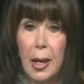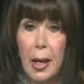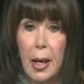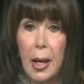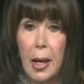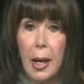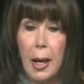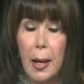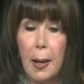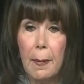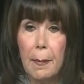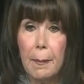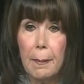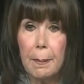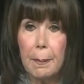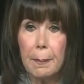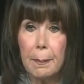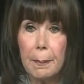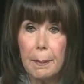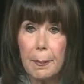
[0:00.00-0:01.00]

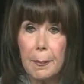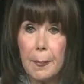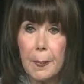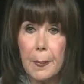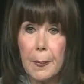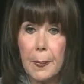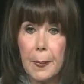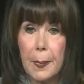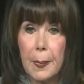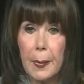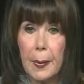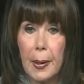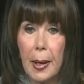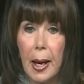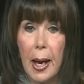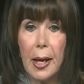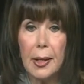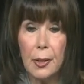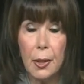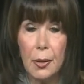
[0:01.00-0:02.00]

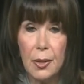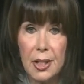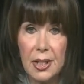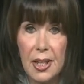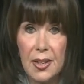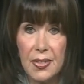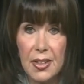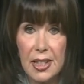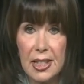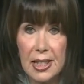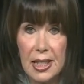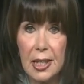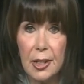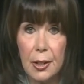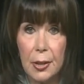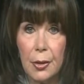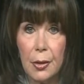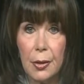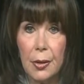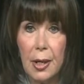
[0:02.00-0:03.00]
I noticed that the
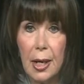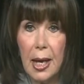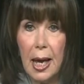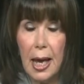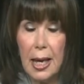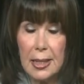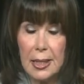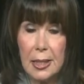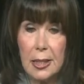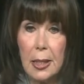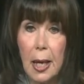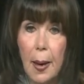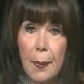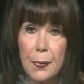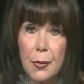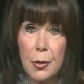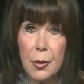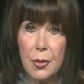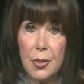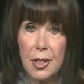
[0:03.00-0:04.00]
senator had stopped
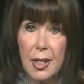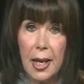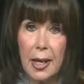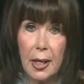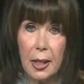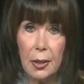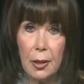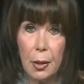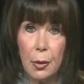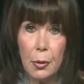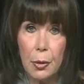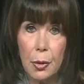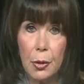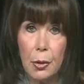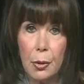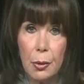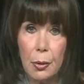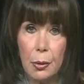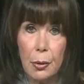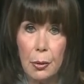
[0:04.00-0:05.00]
to say hello
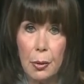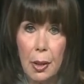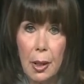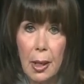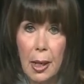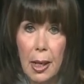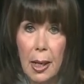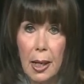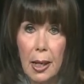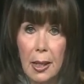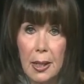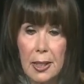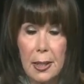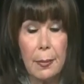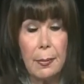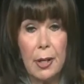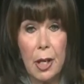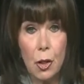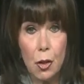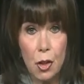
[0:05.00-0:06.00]
to some
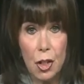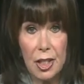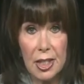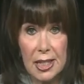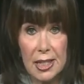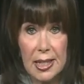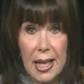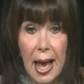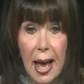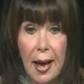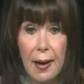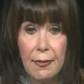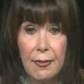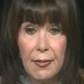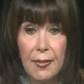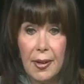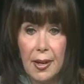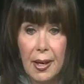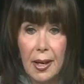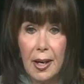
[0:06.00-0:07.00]
kitchen staff,
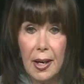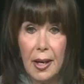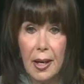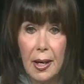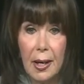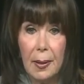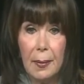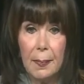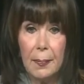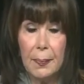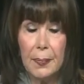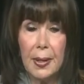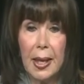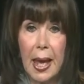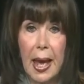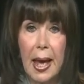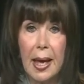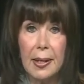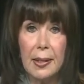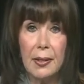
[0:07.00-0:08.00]

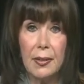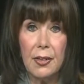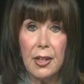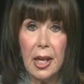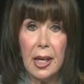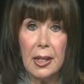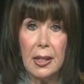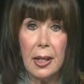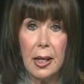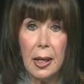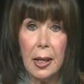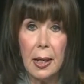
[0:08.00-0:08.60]
and then